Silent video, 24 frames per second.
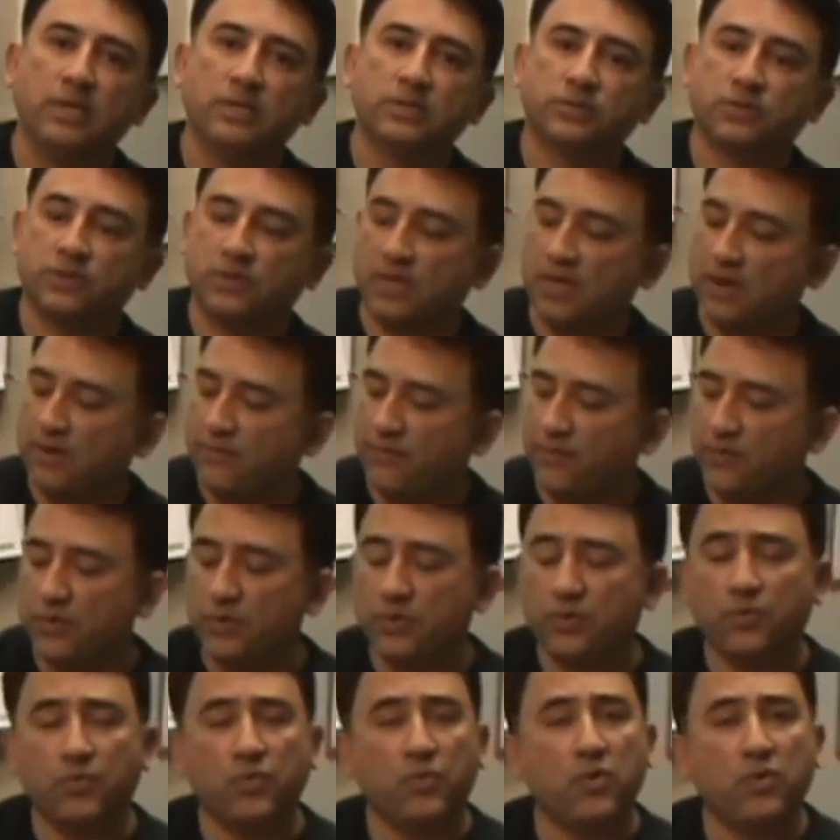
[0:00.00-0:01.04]
So therefore,
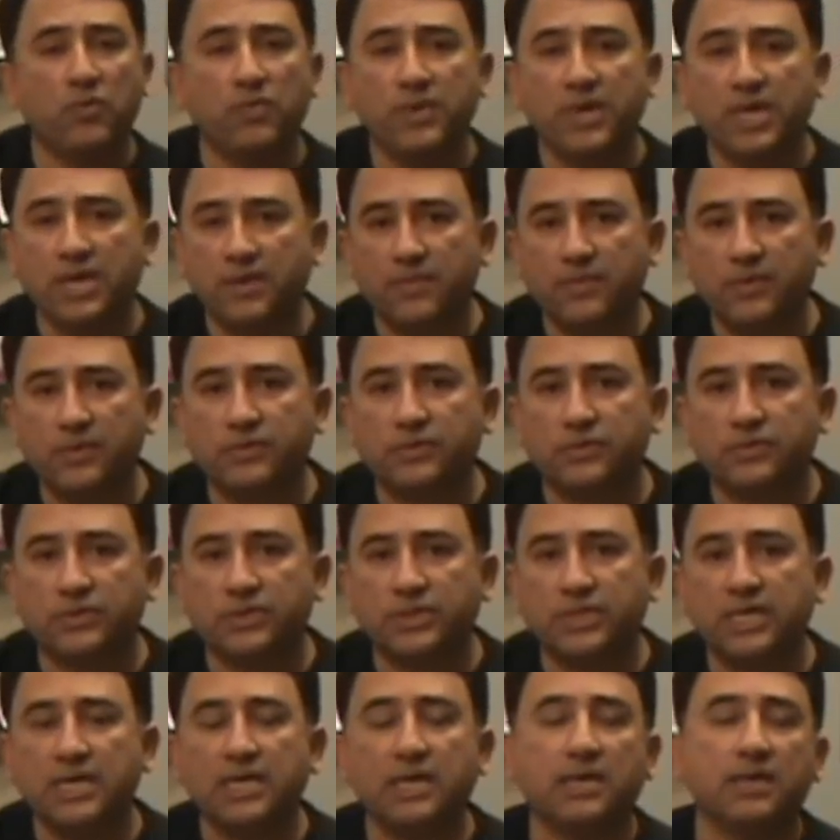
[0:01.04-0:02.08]
you won't be able to
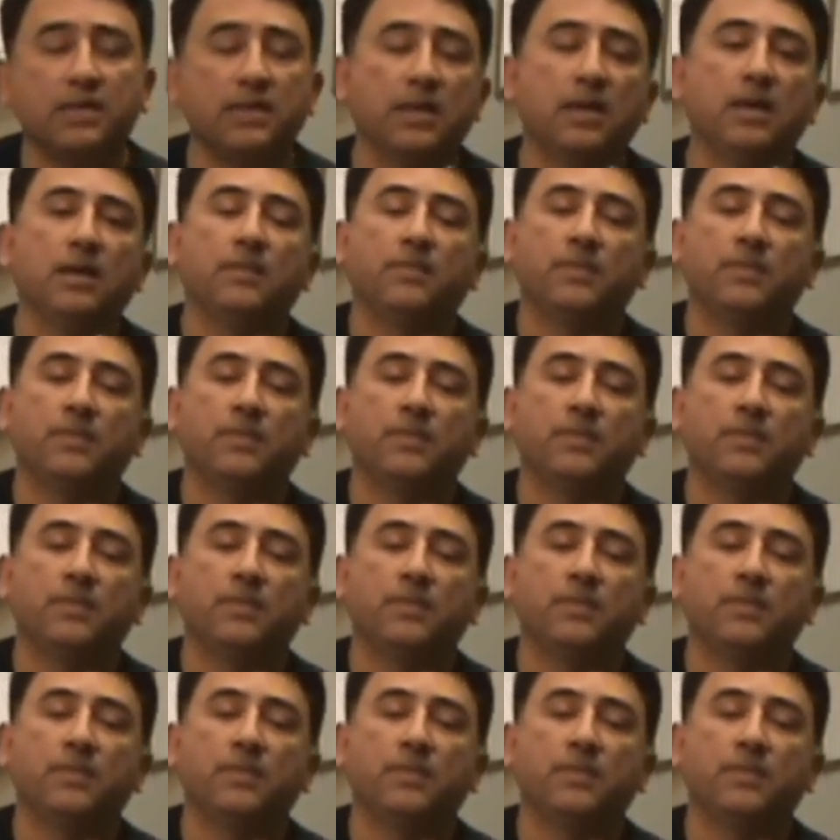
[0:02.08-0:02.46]
see it,